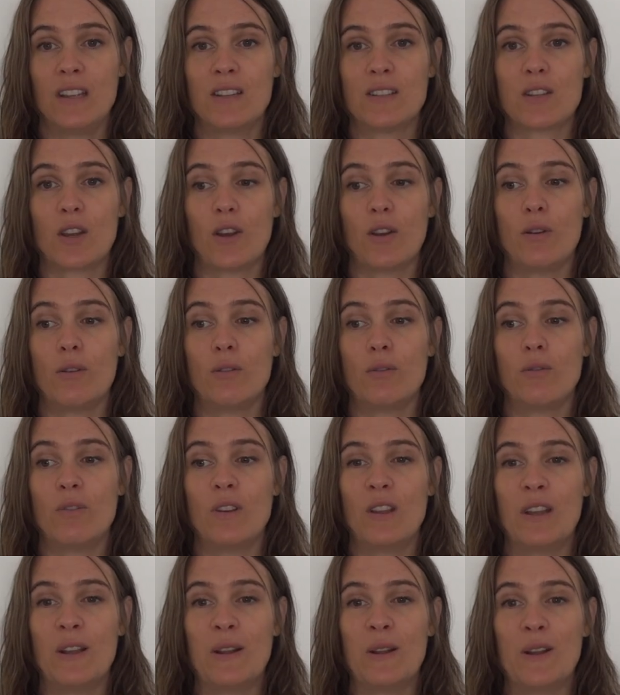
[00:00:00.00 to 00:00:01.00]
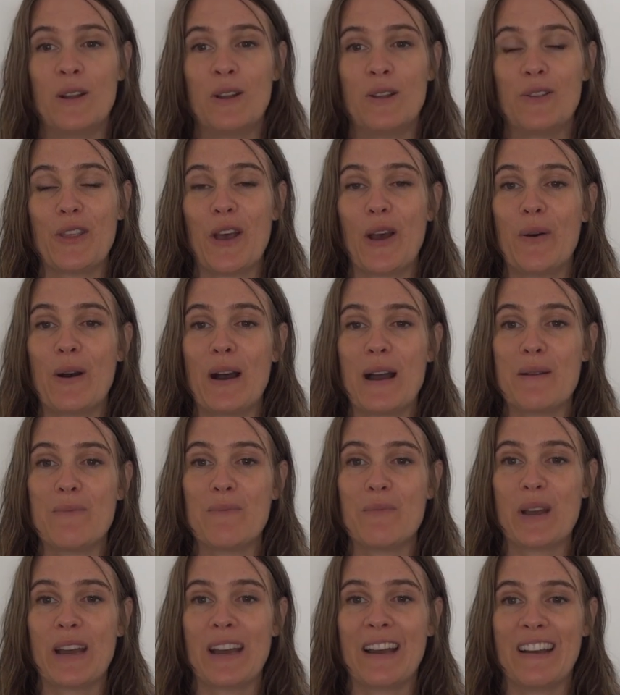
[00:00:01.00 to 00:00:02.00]
So though
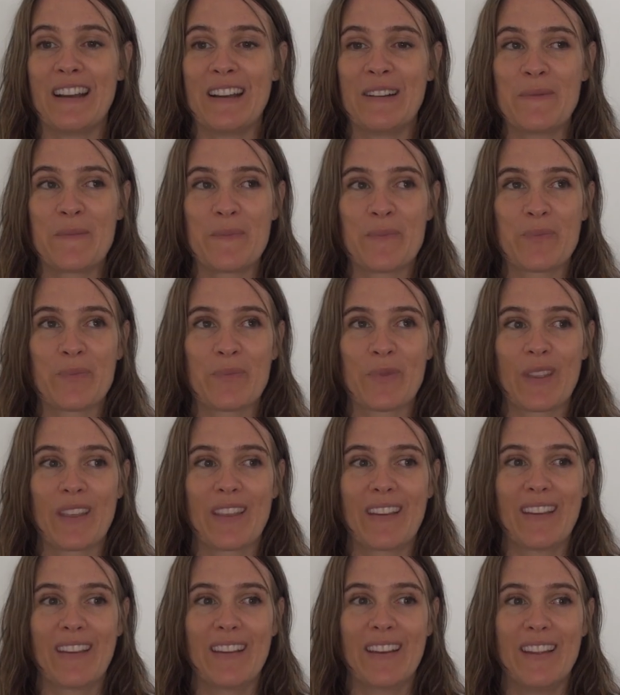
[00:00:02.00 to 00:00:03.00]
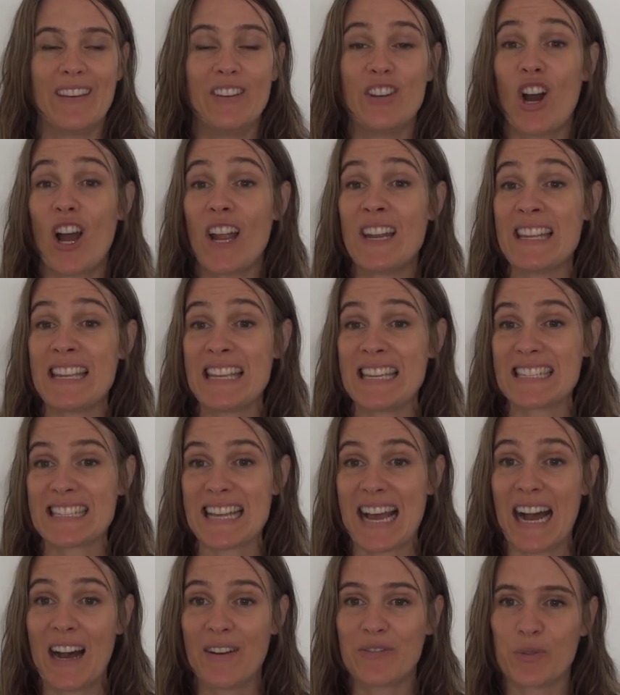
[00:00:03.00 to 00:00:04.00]
I'm 9 years
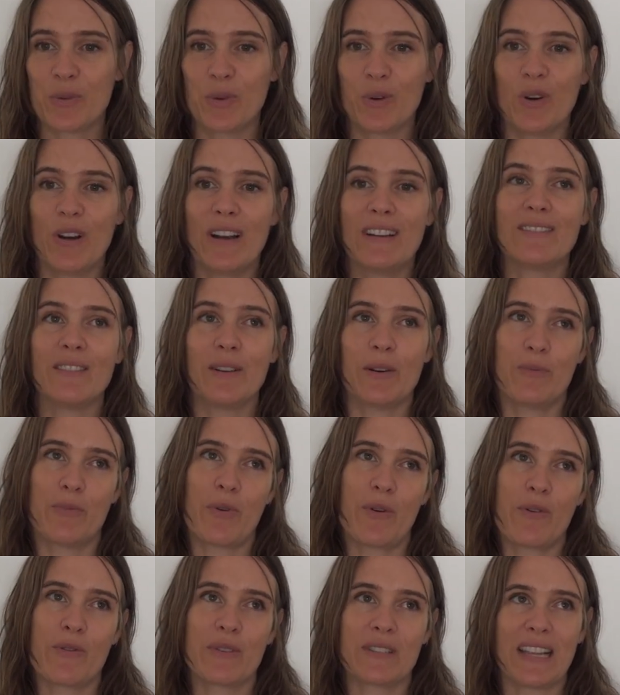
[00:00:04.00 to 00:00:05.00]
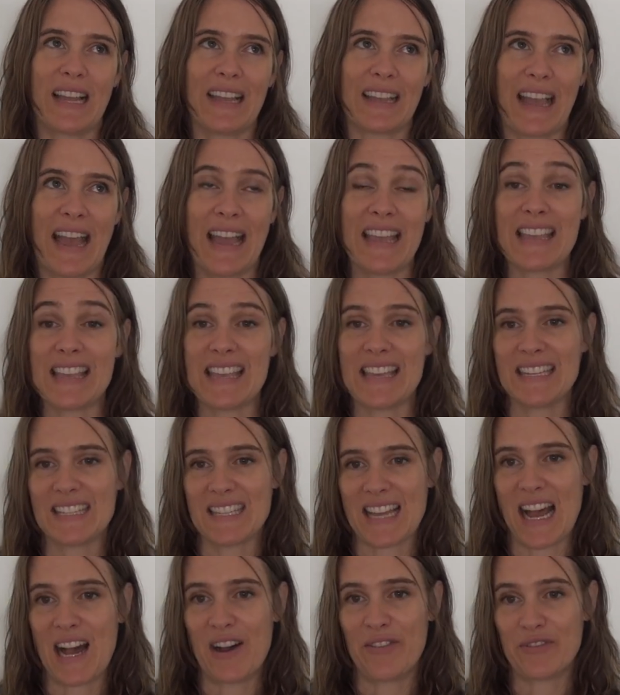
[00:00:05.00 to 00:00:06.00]
after, or well, Prue was like 8 years
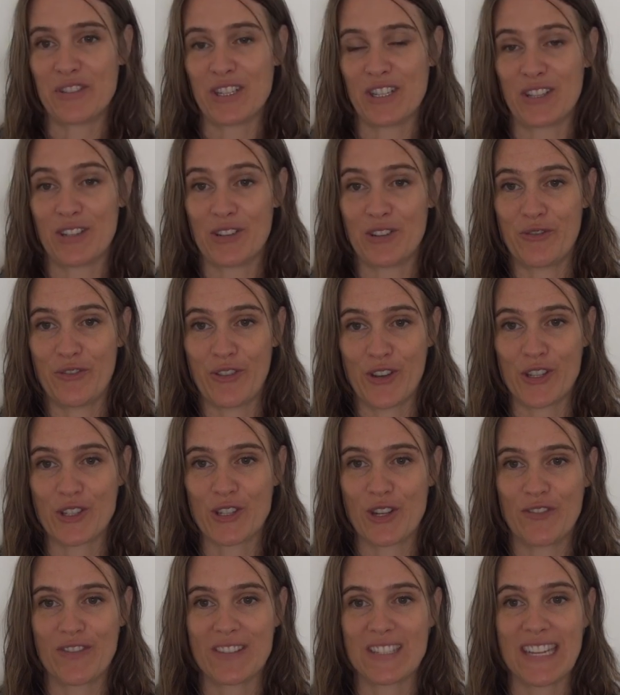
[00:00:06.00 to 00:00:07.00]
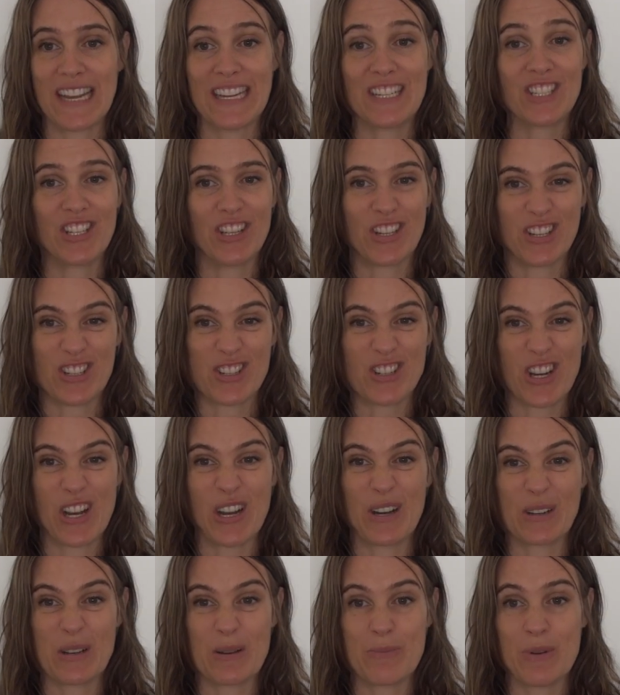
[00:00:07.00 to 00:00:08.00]
after the first conversation that a
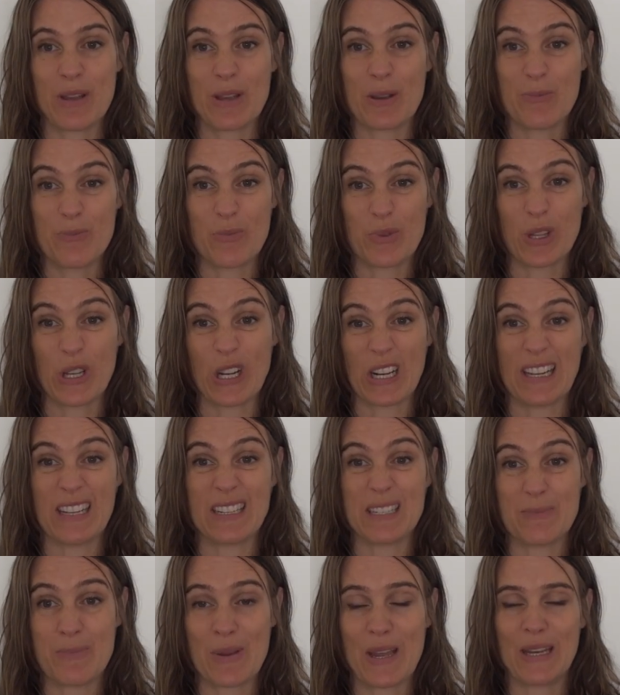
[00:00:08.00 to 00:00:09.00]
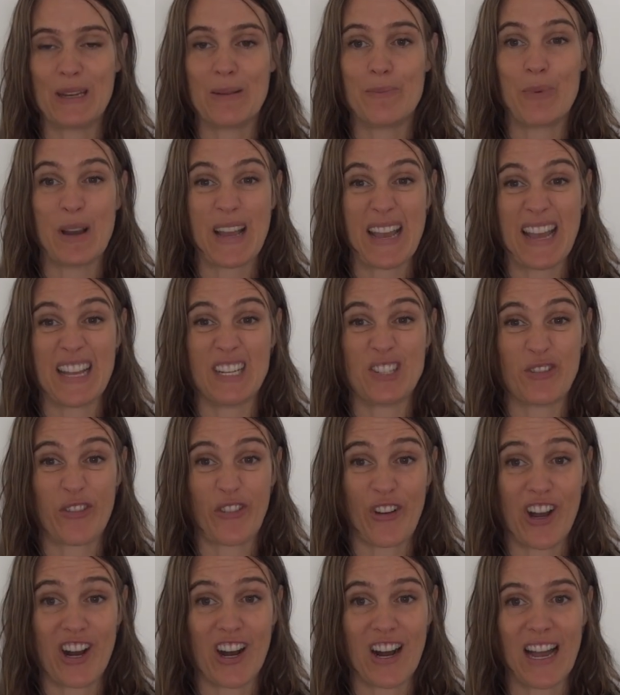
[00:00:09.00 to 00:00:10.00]
child can be completely independent by age
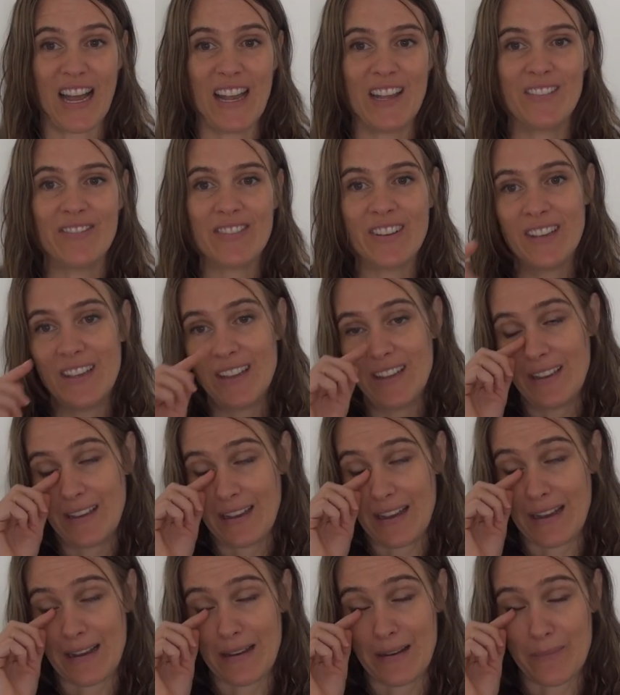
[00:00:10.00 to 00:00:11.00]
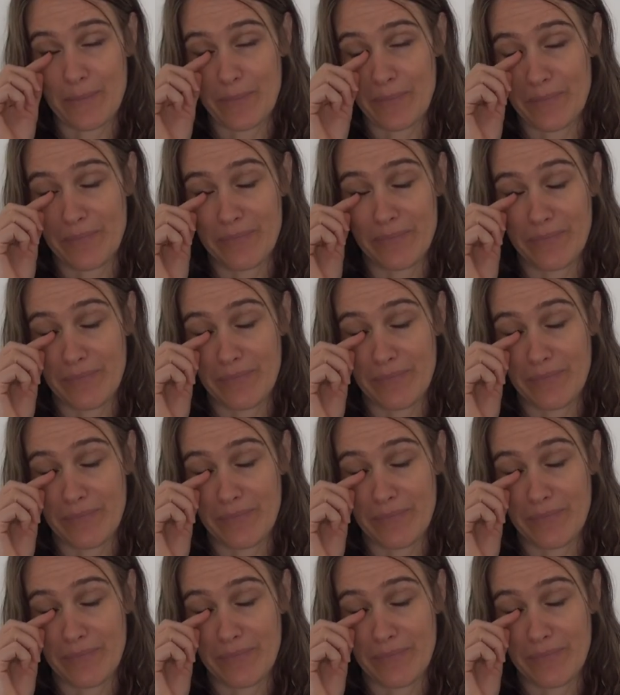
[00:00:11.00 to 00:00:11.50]
five, that